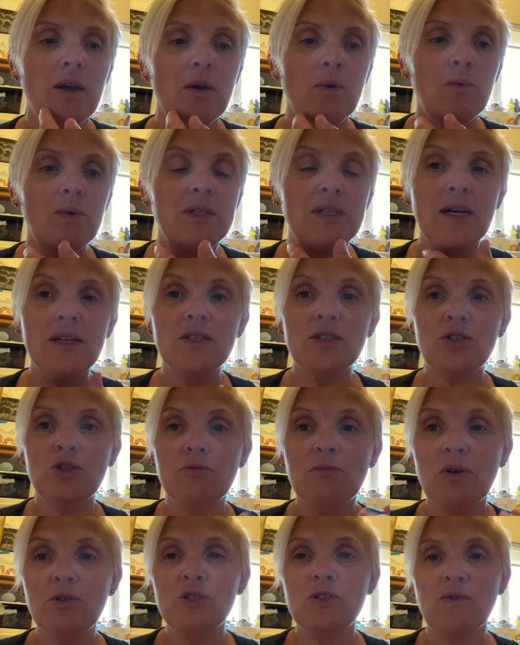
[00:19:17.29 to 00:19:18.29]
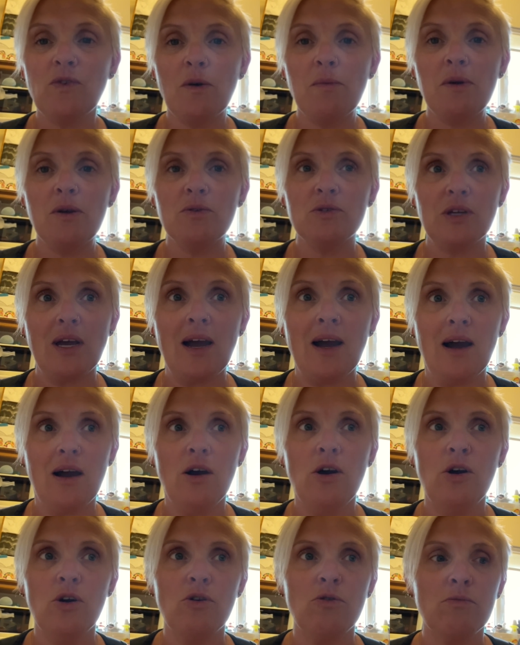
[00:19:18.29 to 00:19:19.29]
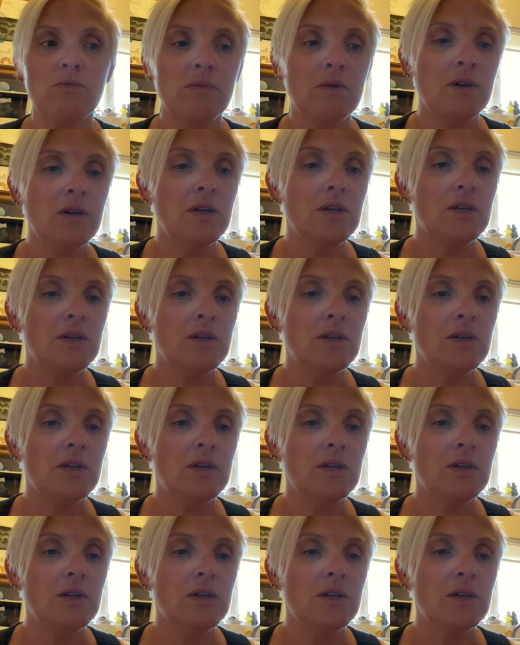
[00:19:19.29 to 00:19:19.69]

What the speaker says: we tend to do most of our meals at home.